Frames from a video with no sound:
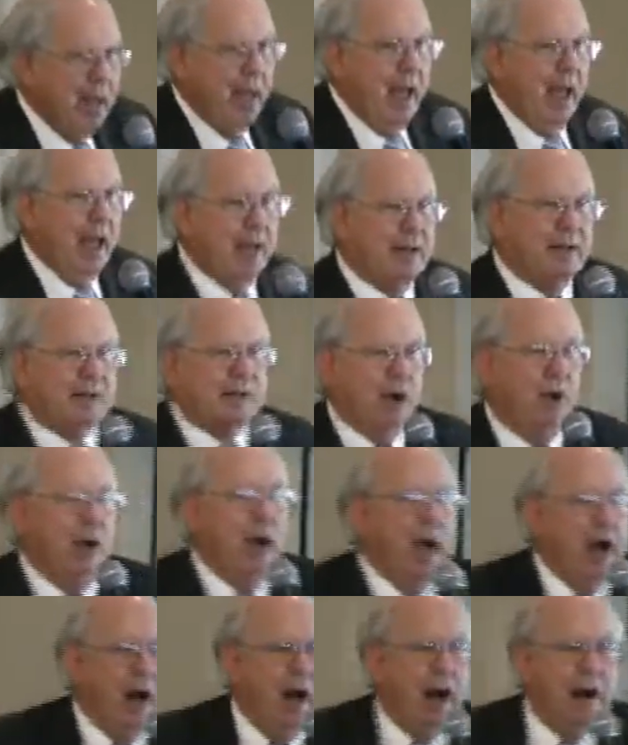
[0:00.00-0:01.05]
And so
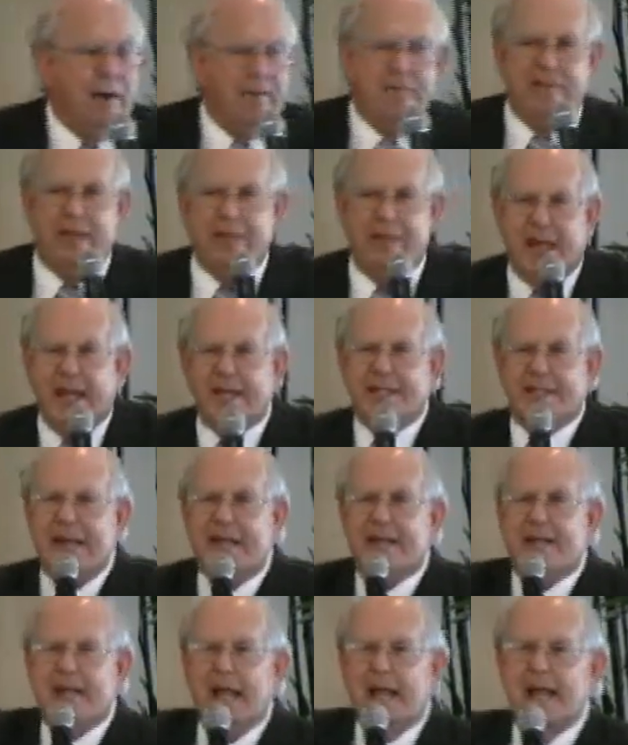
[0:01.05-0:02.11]
uh, they
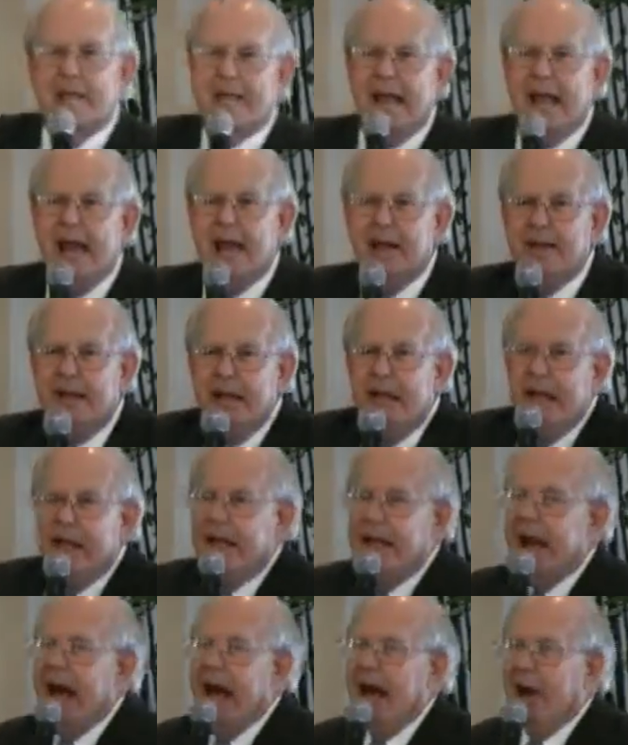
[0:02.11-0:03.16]
said they stand,
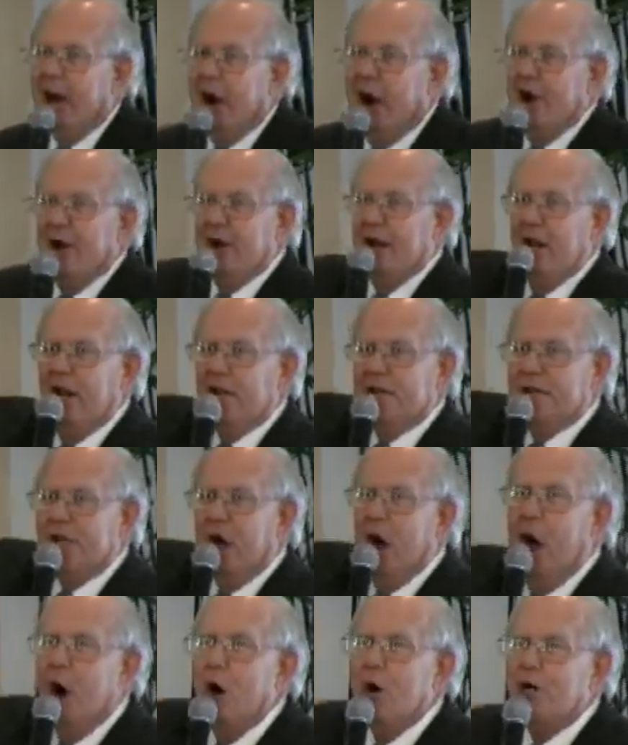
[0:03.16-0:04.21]
and I learned a little
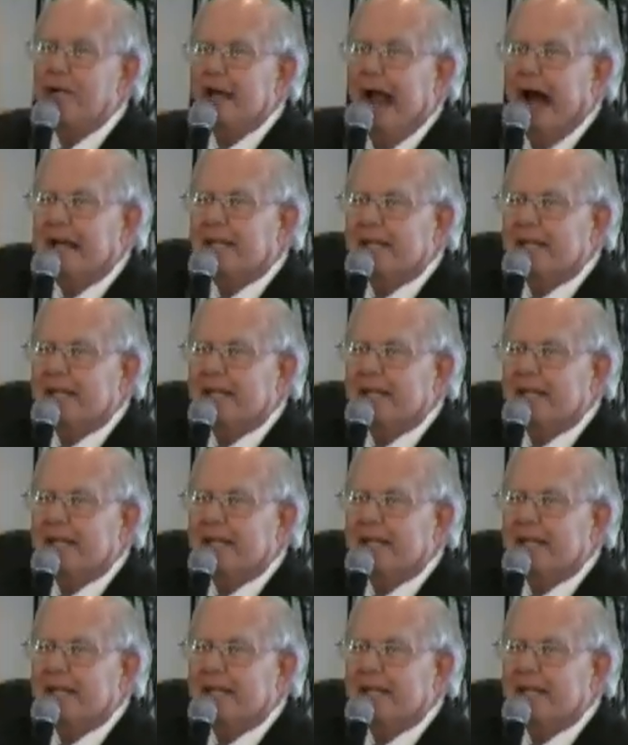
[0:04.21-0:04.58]
songs, and I